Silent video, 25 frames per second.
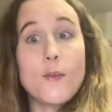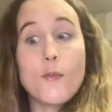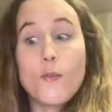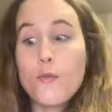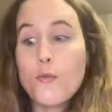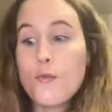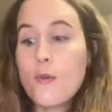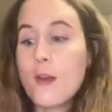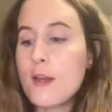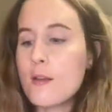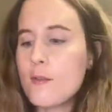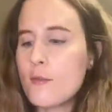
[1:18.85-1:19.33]

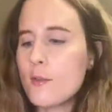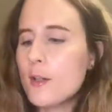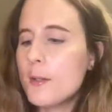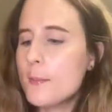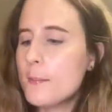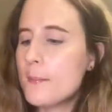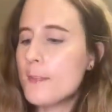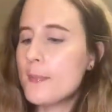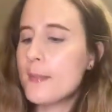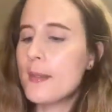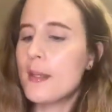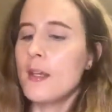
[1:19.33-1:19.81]
favourite.
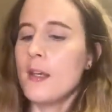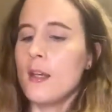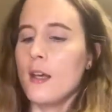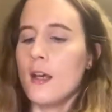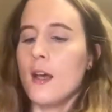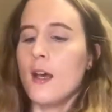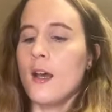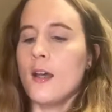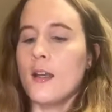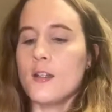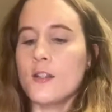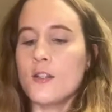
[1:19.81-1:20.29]

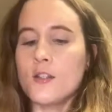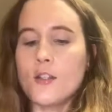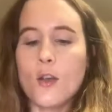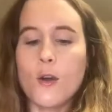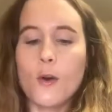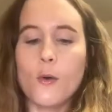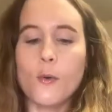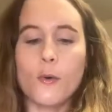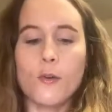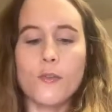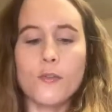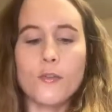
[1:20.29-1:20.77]

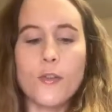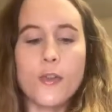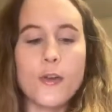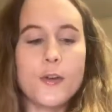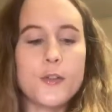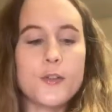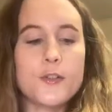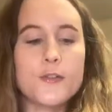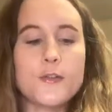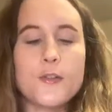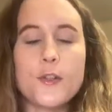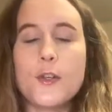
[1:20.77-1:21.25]
So for
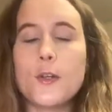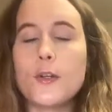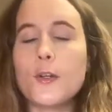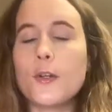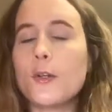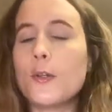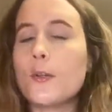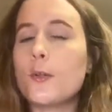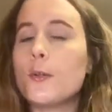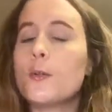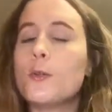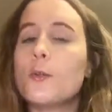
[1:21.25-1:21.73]
those of you
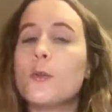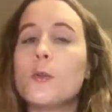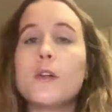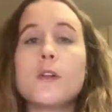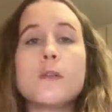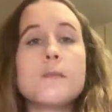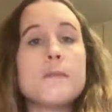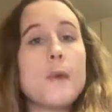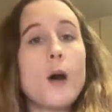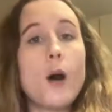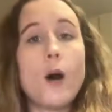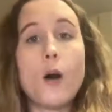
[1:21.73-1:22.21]
who
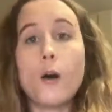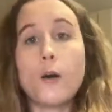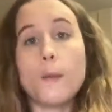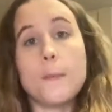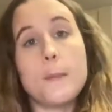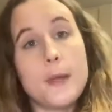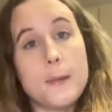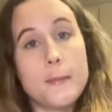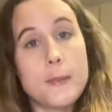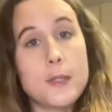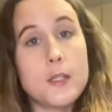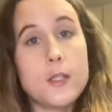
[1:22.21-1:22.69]
are
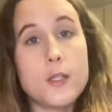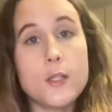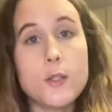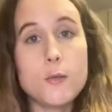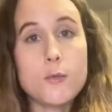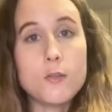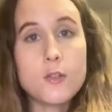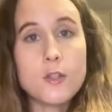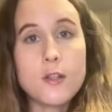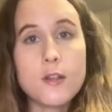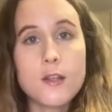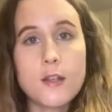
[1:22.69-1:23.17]
maybe new
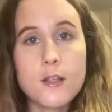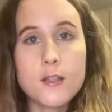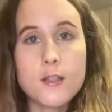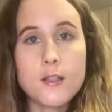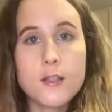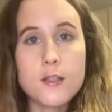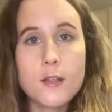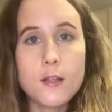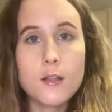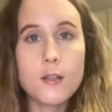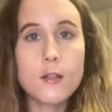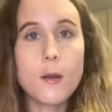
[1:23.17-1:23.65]
to
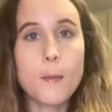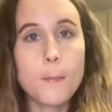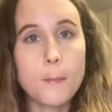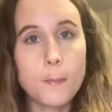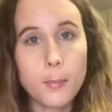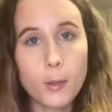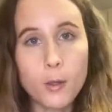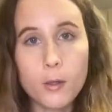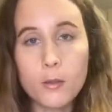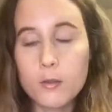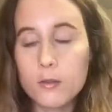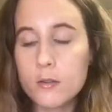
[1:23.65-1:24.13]
this
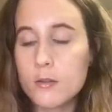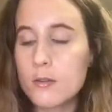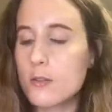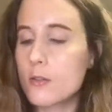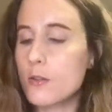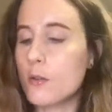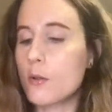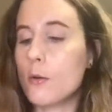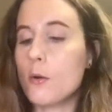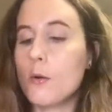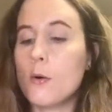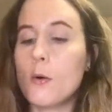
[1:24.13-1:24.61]
box
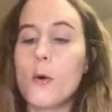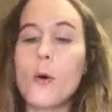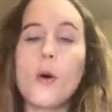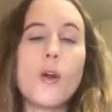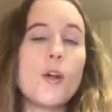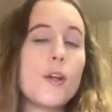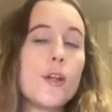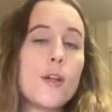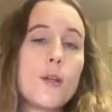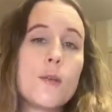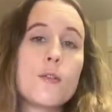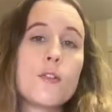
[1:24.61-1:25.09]
or
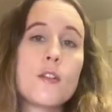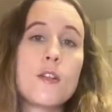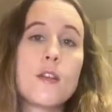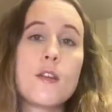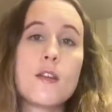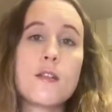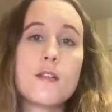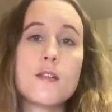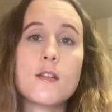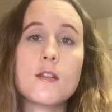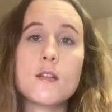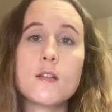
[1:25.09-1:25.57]
new to
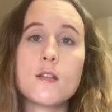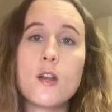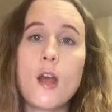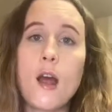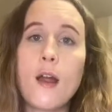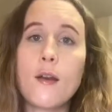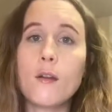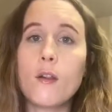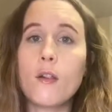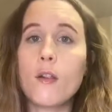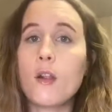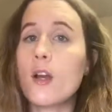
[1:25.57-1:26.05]
this
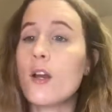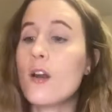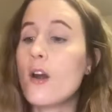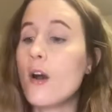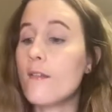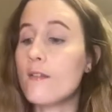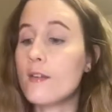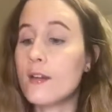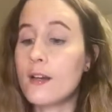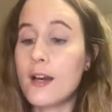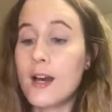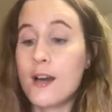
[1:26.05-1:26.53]
channel and I
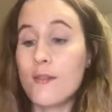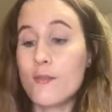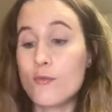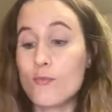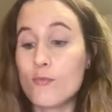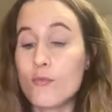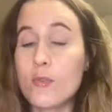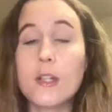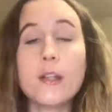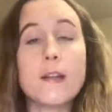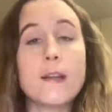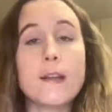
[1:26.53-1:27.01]

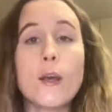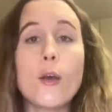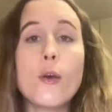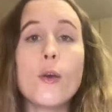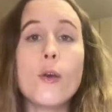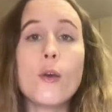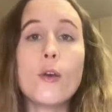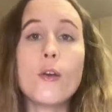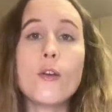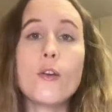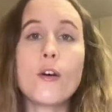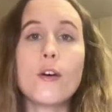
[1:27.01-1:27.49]
haven't really
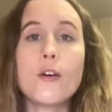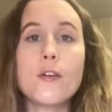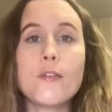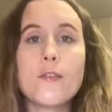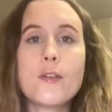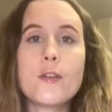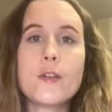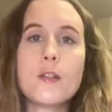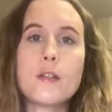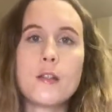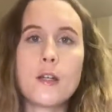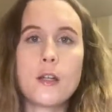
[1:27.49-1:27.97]
heard of
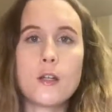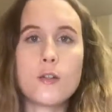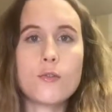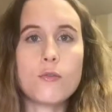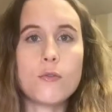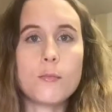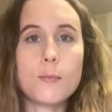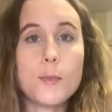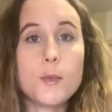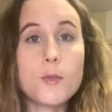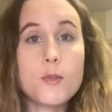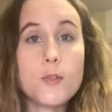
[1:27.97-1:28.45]
the
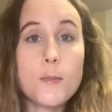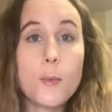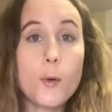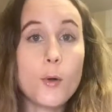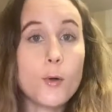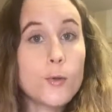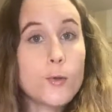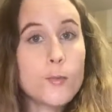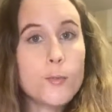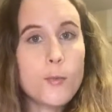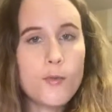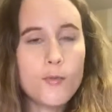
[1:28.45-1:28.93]
Natural Beauty
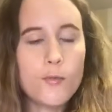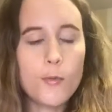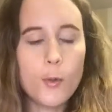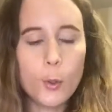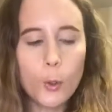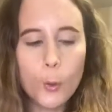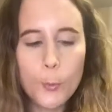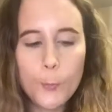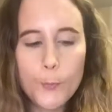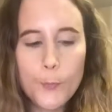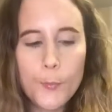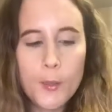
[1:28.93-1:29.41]
Box
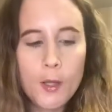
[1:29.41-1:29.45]
before,